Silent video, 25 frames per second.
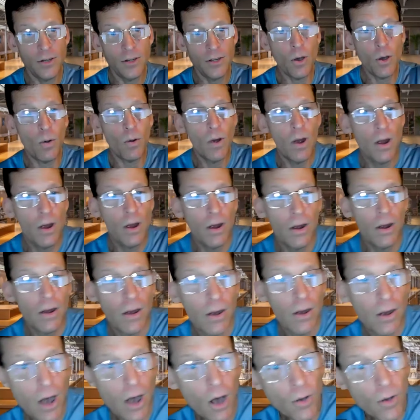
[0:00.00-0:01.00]
So,
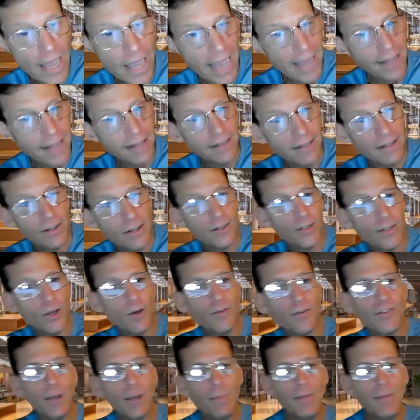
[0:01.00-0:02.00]
okay.
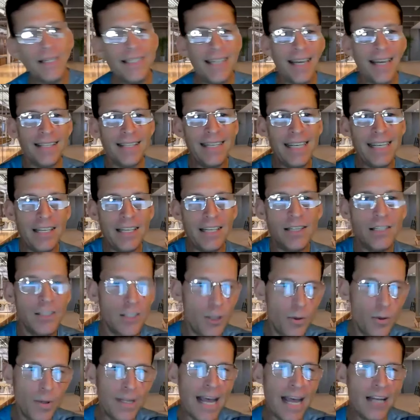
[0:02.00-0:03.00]
So if someone says he's
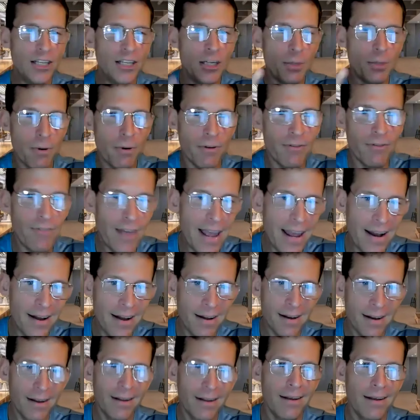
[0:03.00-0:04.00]
doing that to
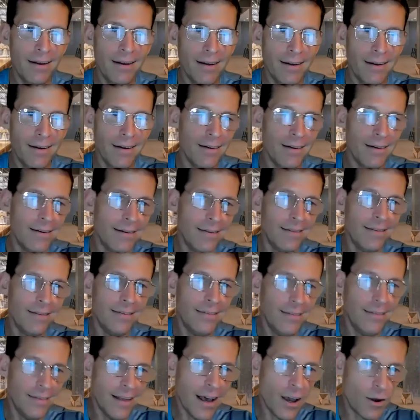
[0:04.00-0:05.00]
prevent
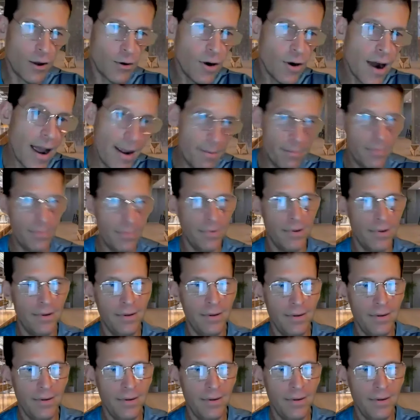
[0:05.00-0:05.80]
a crime,